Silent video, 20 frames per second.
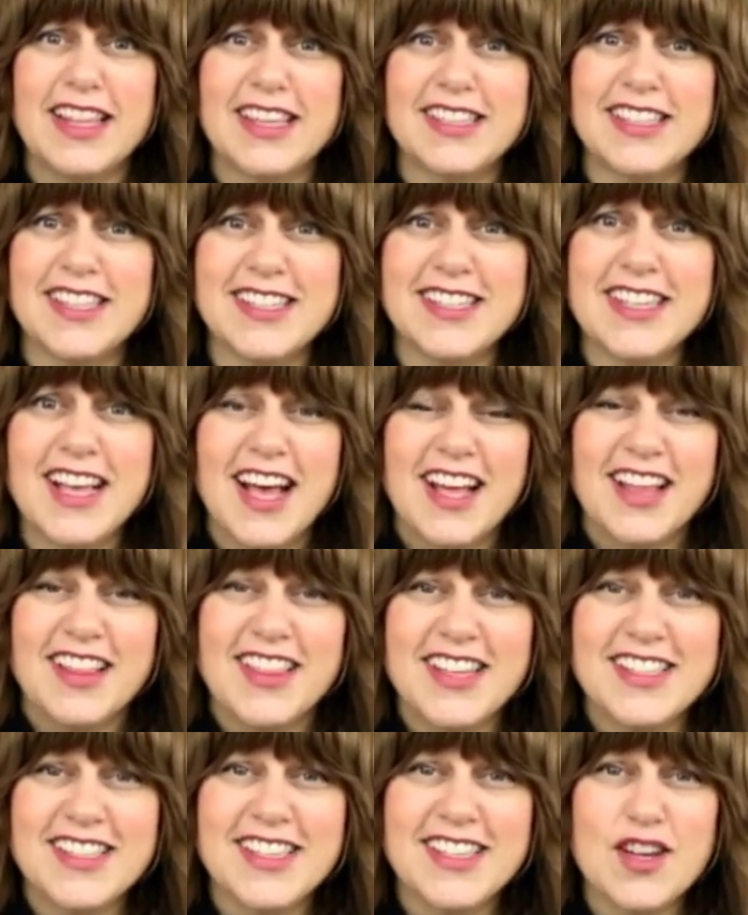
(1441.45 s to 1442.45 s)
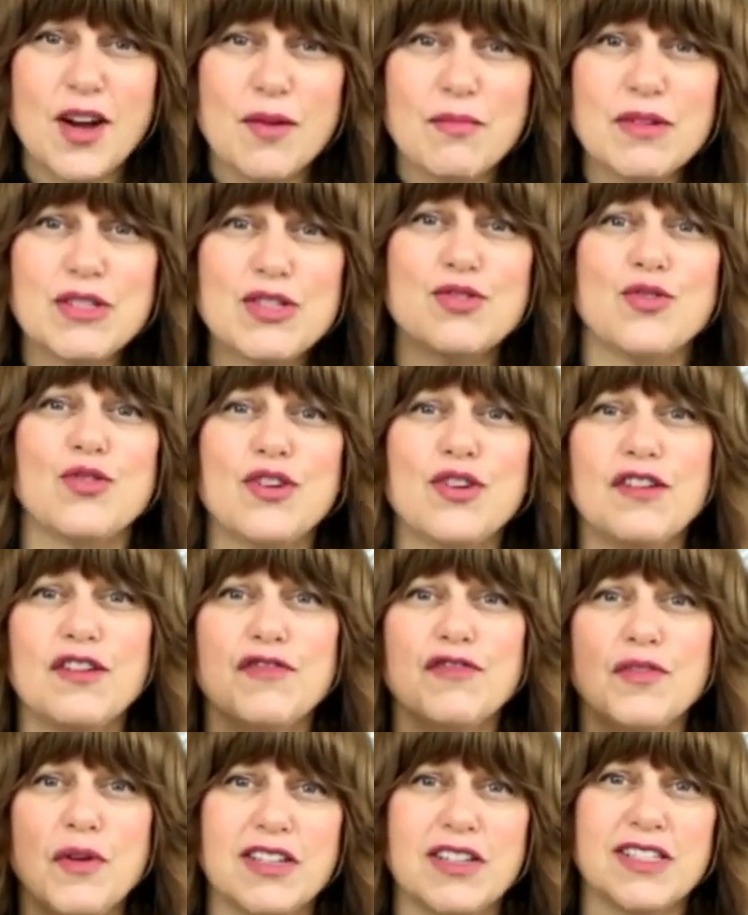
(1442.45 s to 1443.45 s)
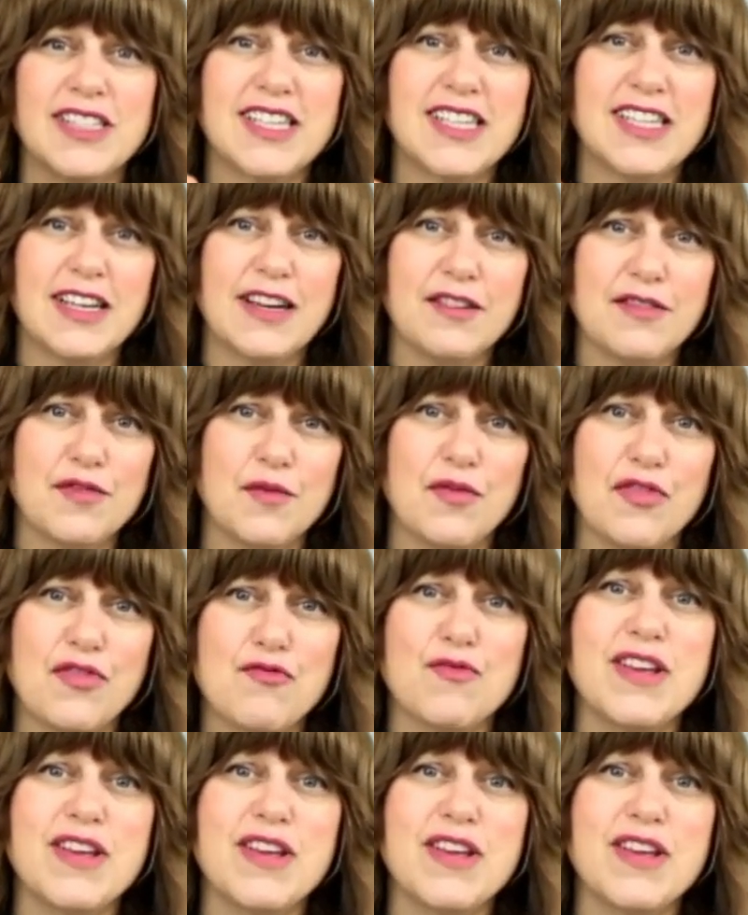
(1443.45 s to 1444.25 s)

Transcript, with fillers: This is this is our Masora from Harsina from